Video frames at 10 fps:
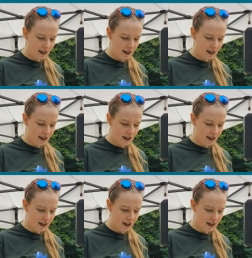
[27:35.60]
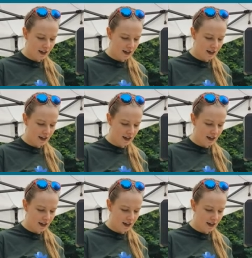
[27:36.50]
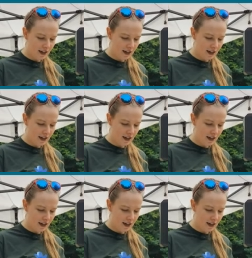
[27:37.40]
No one is speaking in this clip.